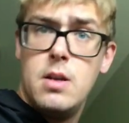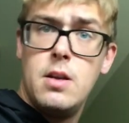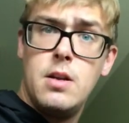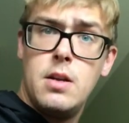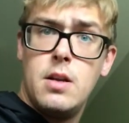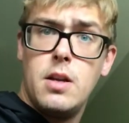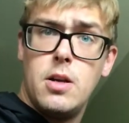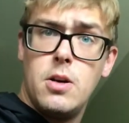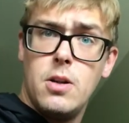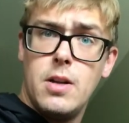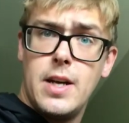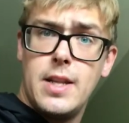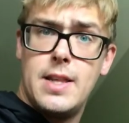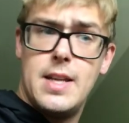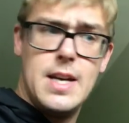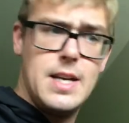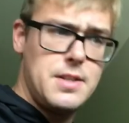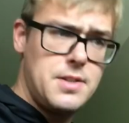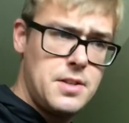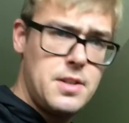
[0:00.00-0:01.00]
you go like
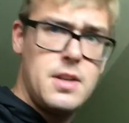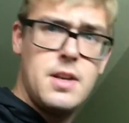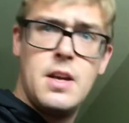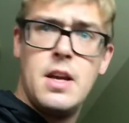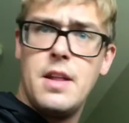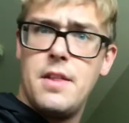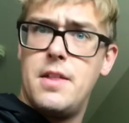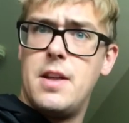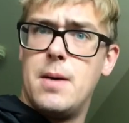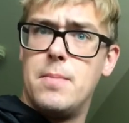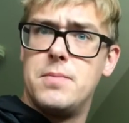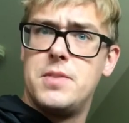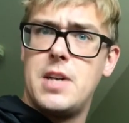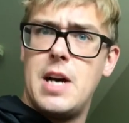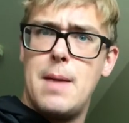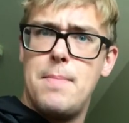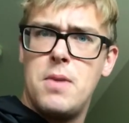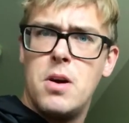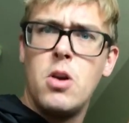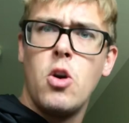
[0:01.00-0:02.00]
this, thumbs
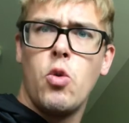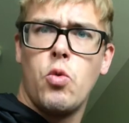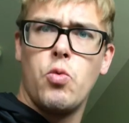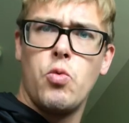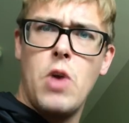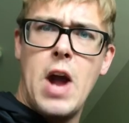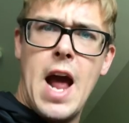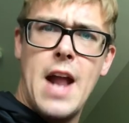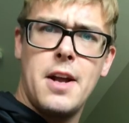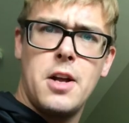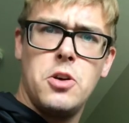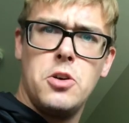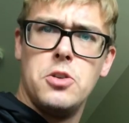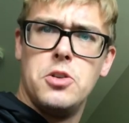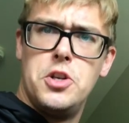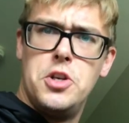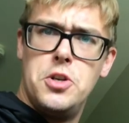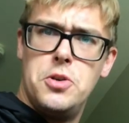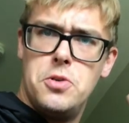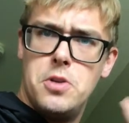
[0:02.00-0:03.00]
up, radical
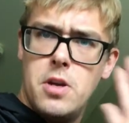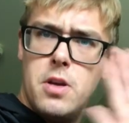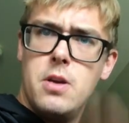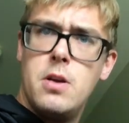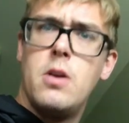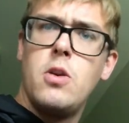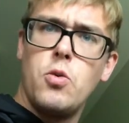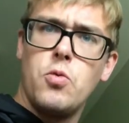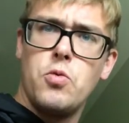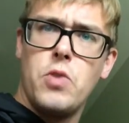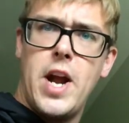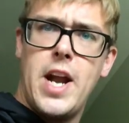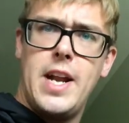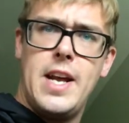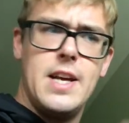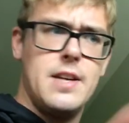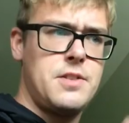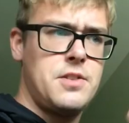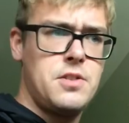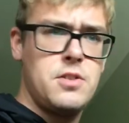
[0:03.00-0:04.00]
dude,
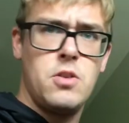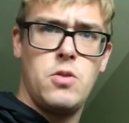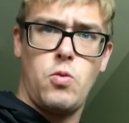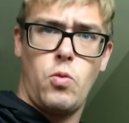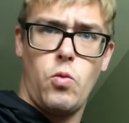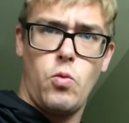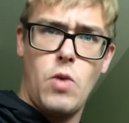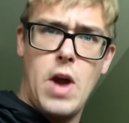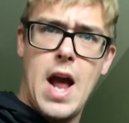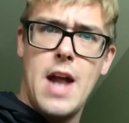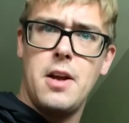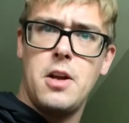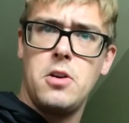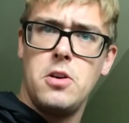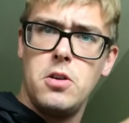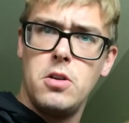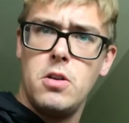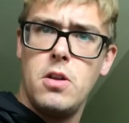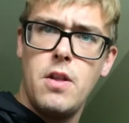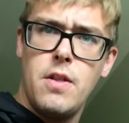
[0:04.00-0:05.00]
radius.
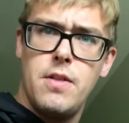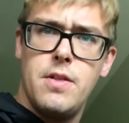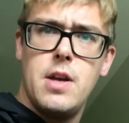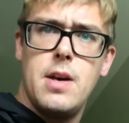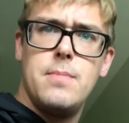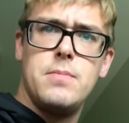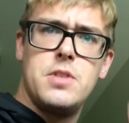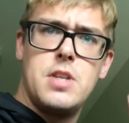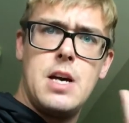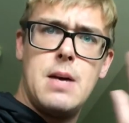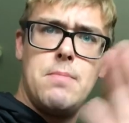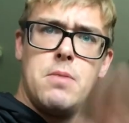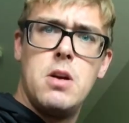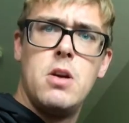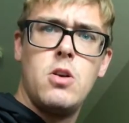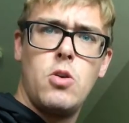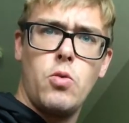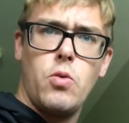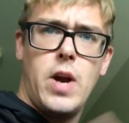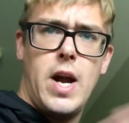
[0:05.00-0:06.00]
Radical, thumbs up,
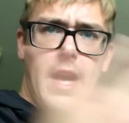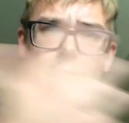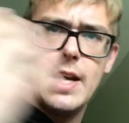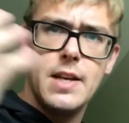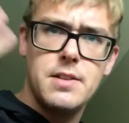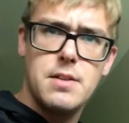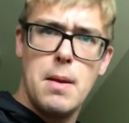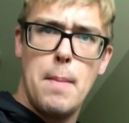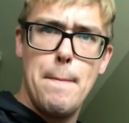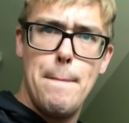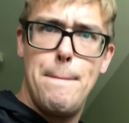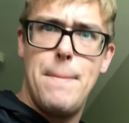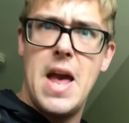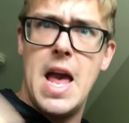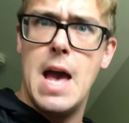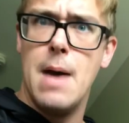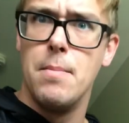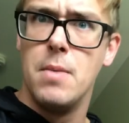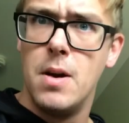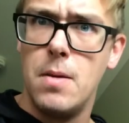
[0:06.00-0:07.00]
radius.
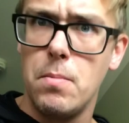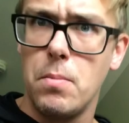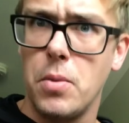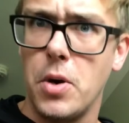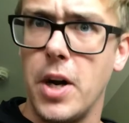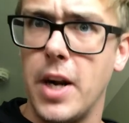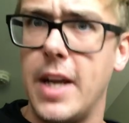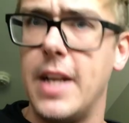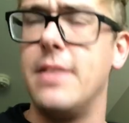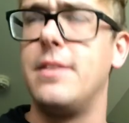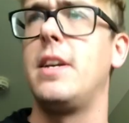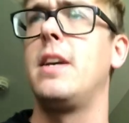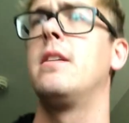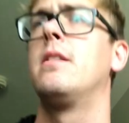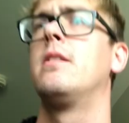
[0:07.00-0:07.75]
Bam, pretty easy.